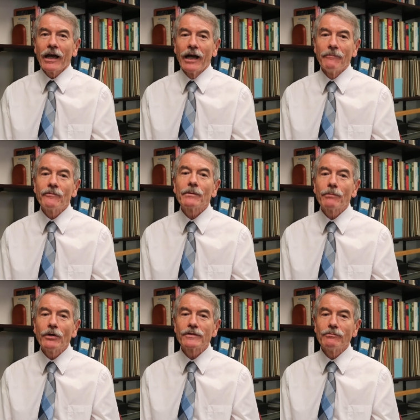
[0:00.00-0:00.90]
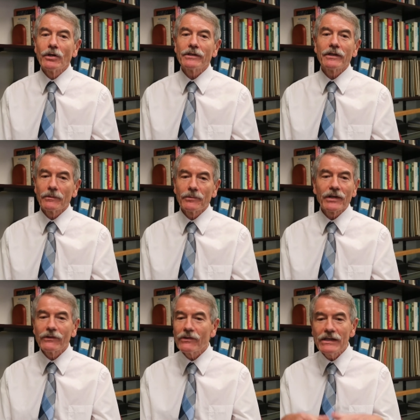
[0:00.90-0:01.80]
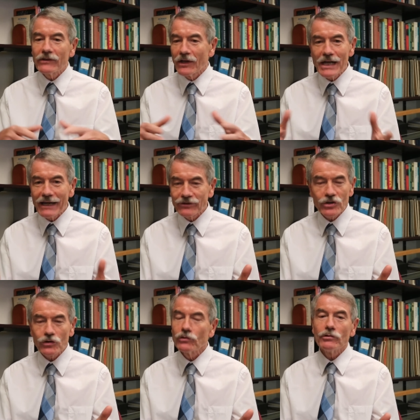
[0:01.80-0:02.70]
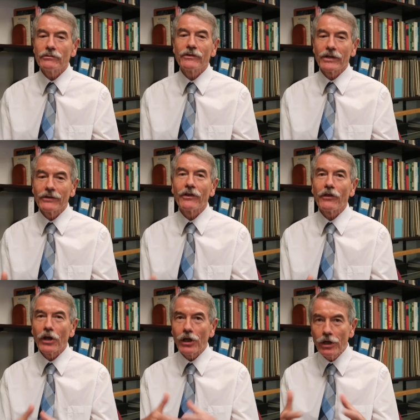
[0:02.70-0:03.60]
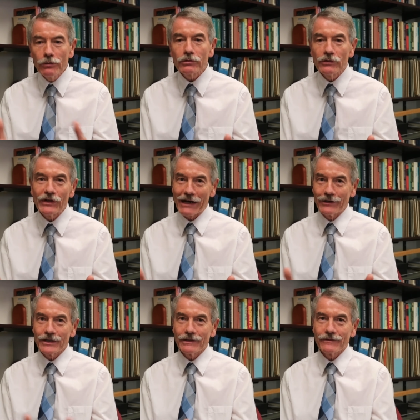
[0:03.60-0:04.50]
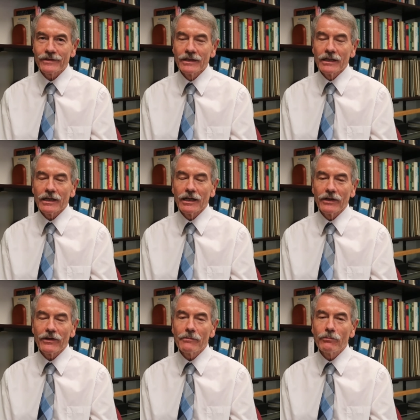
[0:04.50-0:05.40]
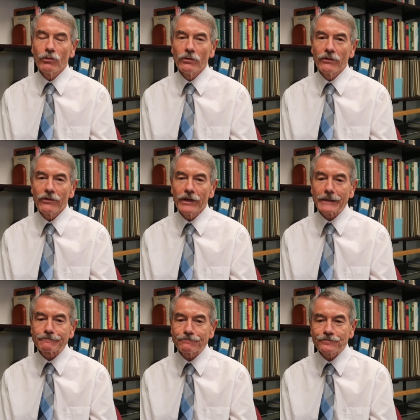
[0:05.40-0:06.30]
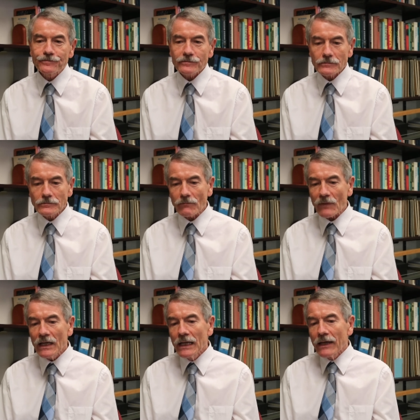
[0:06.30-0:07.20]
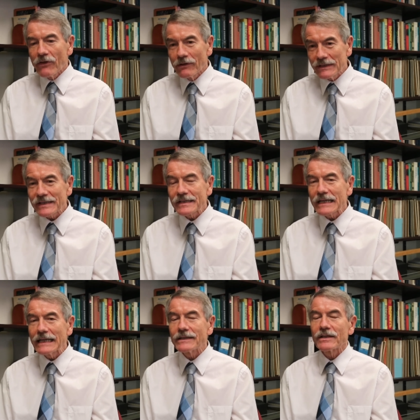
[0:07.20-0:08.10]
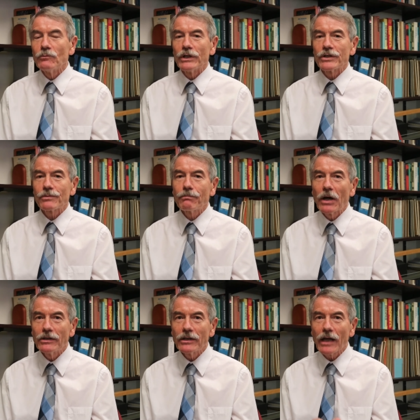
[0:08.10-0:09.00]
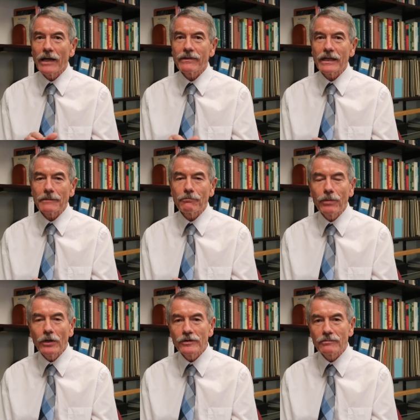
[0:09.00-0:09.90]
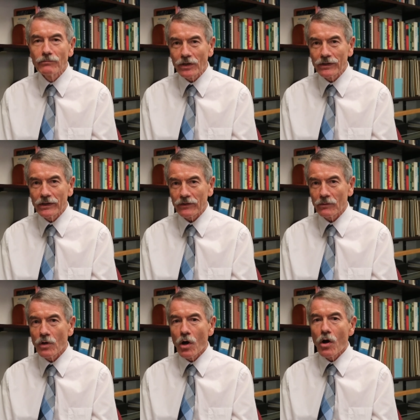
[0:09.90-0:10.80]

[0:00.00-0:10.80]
Um, postmodernism says these are never true, that, that the local narratives are the important thing. There is a sense in which I think postmodernism